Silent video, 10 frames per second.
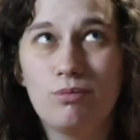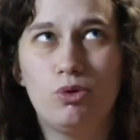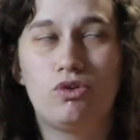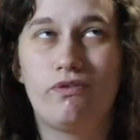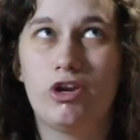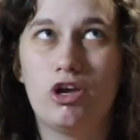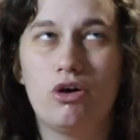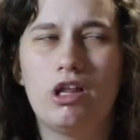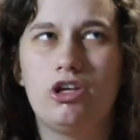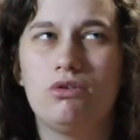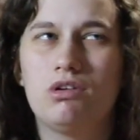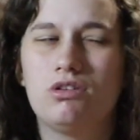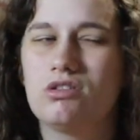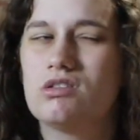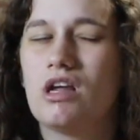when music video, like you
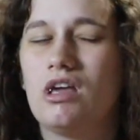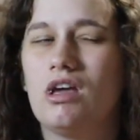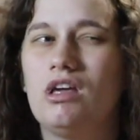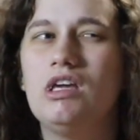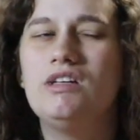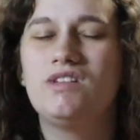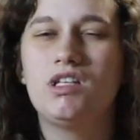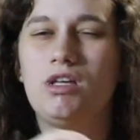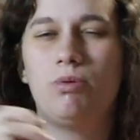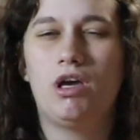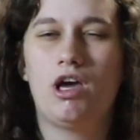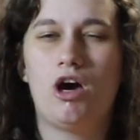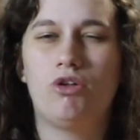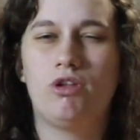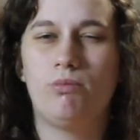can just like easily pick
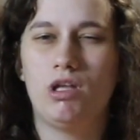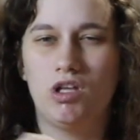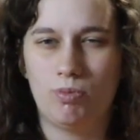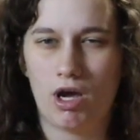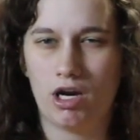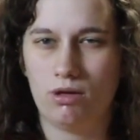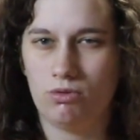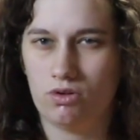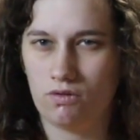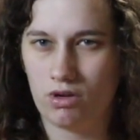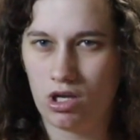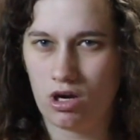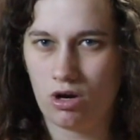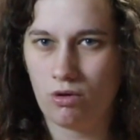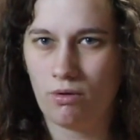out the meanings behind a music
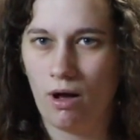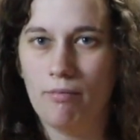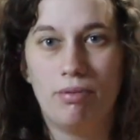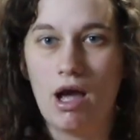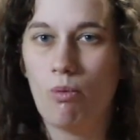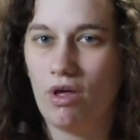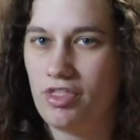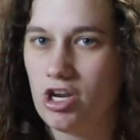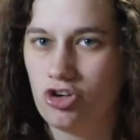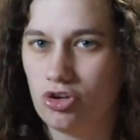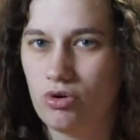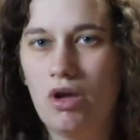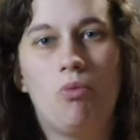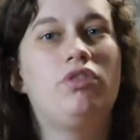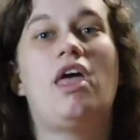video by what they do
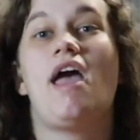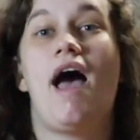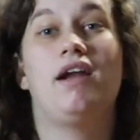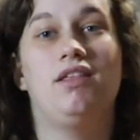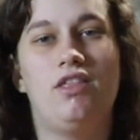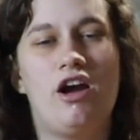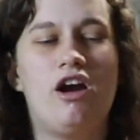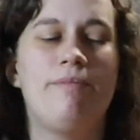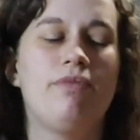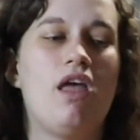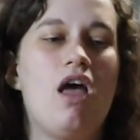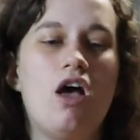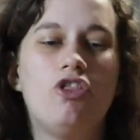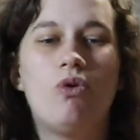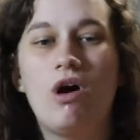and what they add in there.
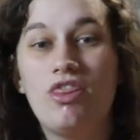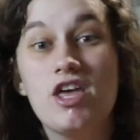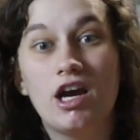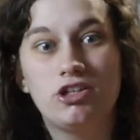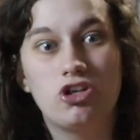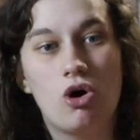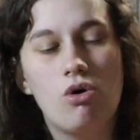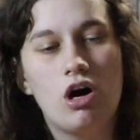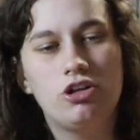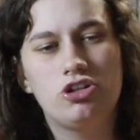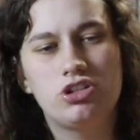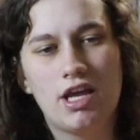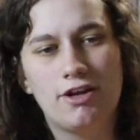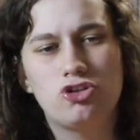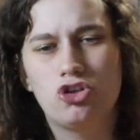The one thing I don't
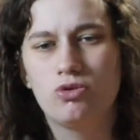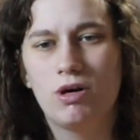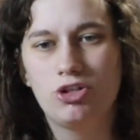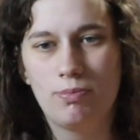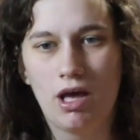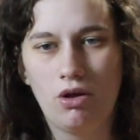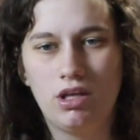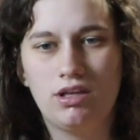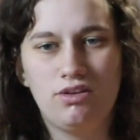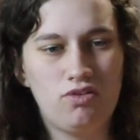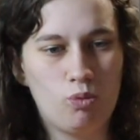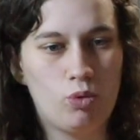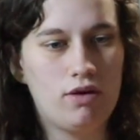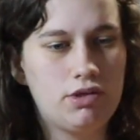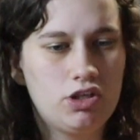understand too much about is
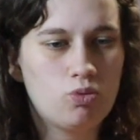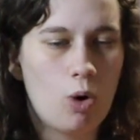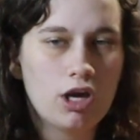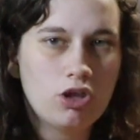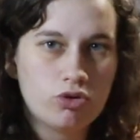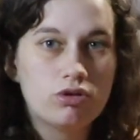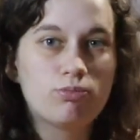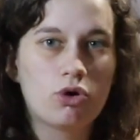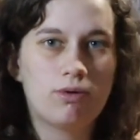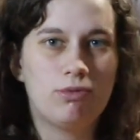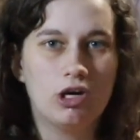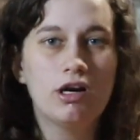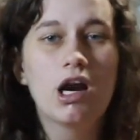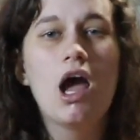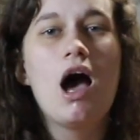whenever he's walking through the broken
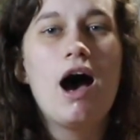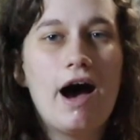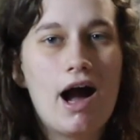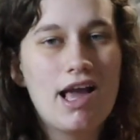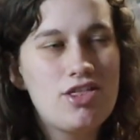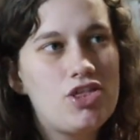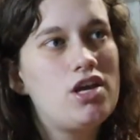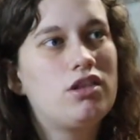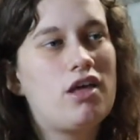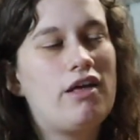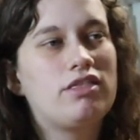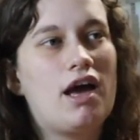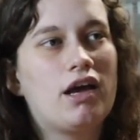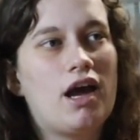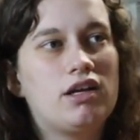mirror, I think that
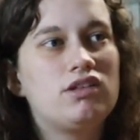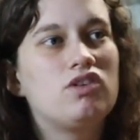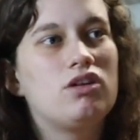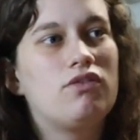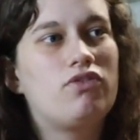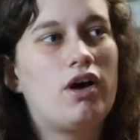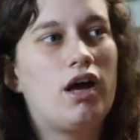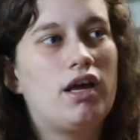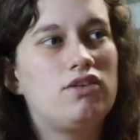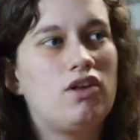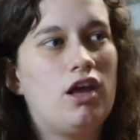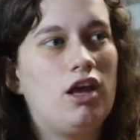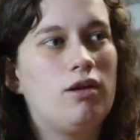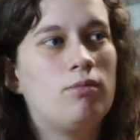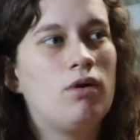that kind of signifies
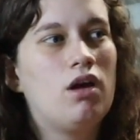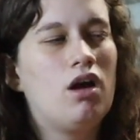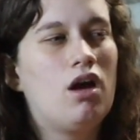him